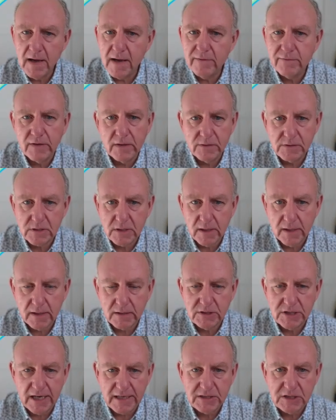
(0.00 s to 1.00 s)
you start a
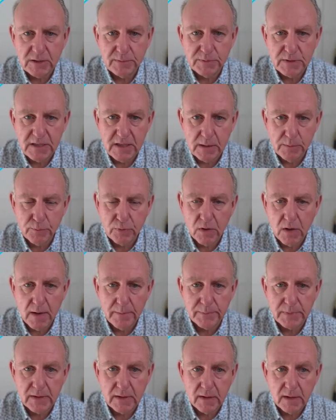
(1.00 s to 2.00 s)
ChatGPT
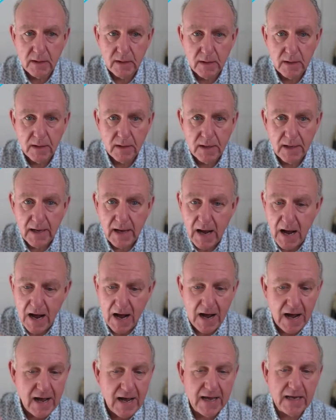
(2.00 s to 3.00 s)
prompt,
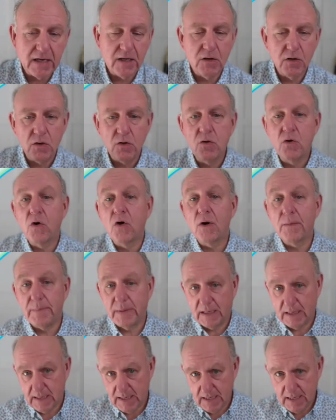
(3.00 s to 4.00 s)
I
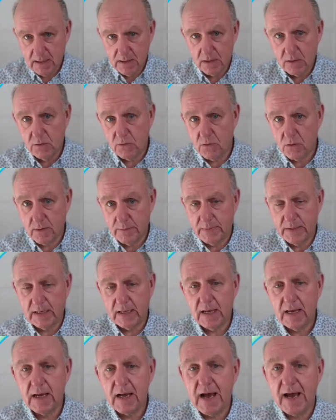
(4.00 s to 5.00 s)
normally
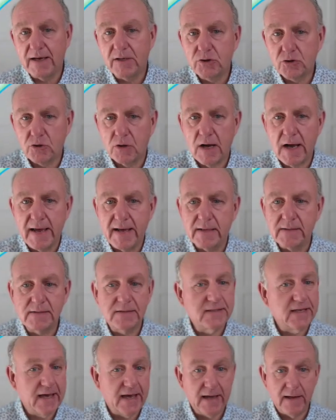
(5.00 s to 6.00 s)
I try and
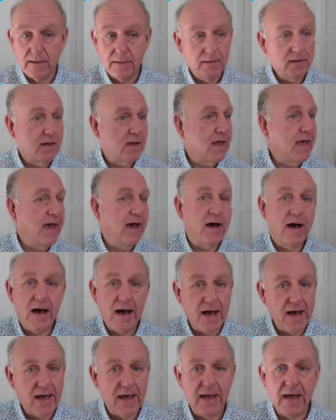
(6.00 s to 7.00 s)
say,
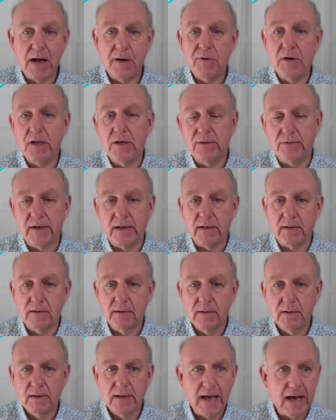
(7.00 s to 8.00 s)
hi, how are you doing?
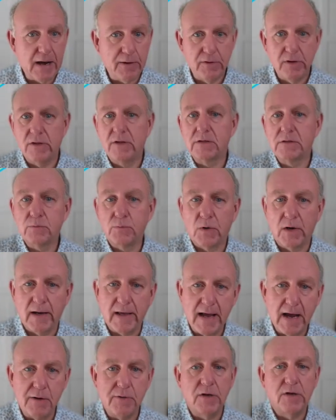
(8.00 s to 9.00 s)
How are you this morning?
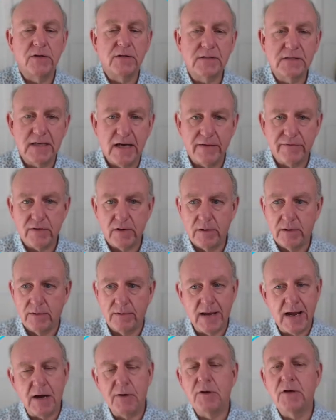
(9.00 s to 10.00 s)
How are you this afternoon?
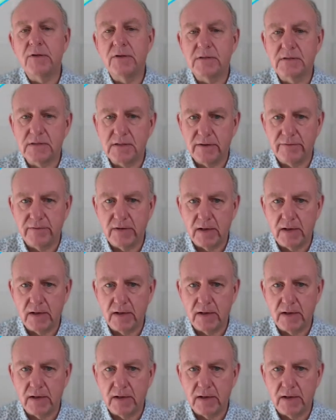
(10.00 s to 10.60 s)
How are you this evening?